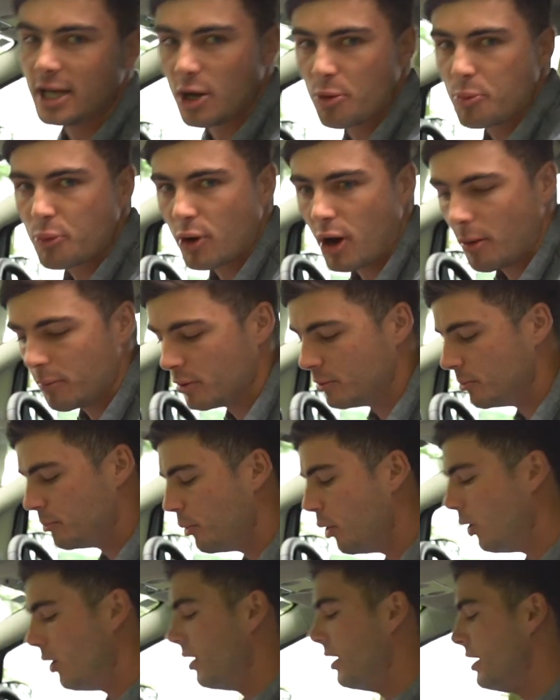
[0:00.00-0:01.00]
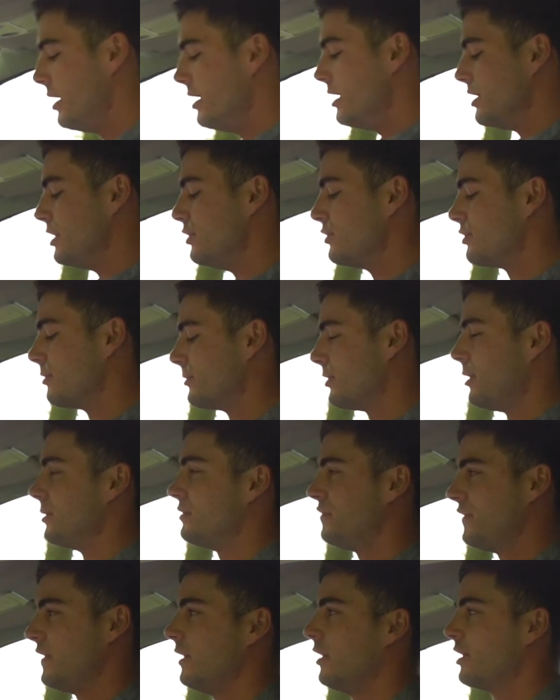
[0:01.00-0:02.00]
no problem. But you
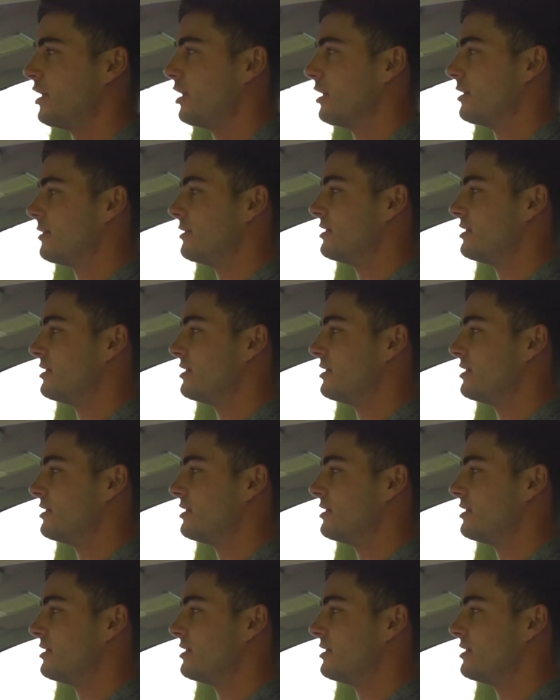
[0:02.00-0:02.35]
sometimes feel like you're